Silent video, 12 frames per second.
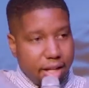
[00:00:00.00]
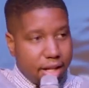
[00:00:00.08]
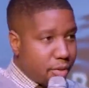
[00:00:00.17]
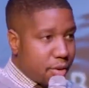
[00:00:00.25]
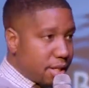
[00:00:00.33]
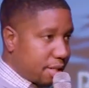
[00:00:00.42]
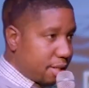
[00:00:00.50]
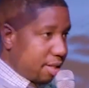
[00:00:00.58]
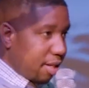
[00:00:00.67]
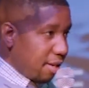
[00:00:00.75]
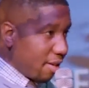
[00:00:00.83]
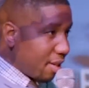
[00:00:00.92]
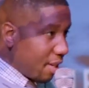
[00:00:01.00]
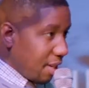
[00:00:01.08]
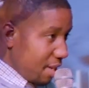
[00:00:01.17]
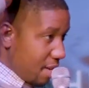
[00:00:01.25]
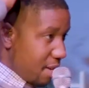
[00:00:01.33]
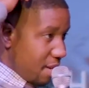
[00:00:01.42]
Any witnesses in here?
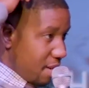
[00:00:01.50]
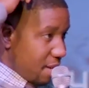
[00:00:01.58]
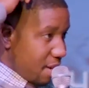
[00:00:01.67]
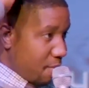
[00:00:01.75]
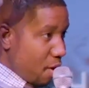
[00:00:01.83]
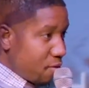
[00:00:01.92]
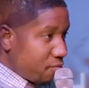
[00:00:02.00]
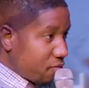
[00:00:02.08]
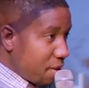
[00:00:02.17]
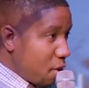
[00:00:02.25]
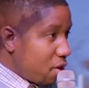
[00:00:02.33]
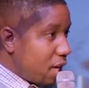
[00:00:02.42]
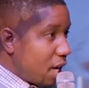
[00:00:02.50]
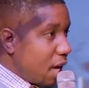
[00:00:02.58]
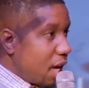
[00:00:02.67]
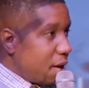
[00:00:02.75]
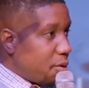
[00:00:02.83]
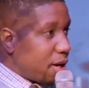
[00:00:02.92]
Come on, come on.
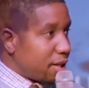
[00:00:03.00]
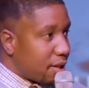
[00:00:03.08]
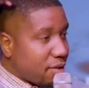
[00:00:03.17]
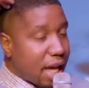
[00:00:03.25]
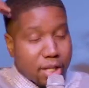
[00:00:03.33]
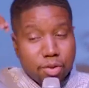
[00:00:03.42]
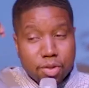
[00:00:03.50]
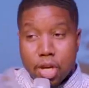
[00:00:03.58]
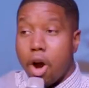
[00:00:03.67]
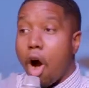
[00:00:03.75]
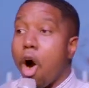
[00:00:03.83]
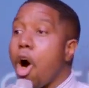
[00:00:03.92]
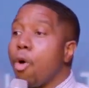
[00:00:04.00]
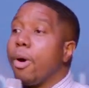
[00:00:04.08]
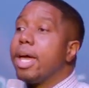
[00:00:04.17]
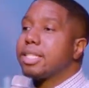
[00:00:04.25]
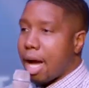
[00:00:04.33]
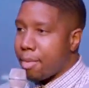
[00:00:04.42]
Like you, are always,